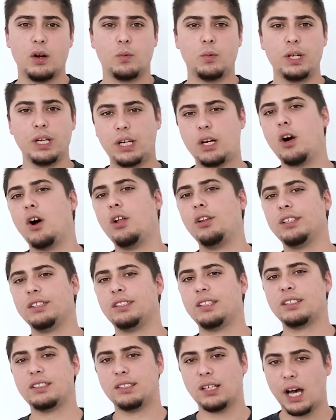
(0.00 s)
We call
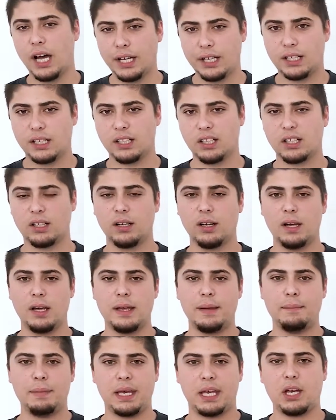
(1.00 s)
this a cycle
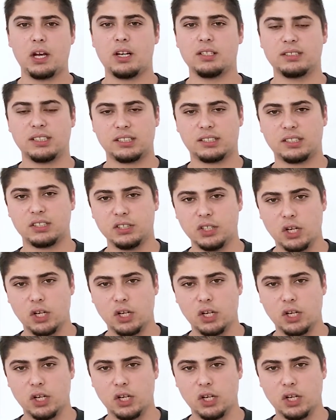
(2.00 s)
because it's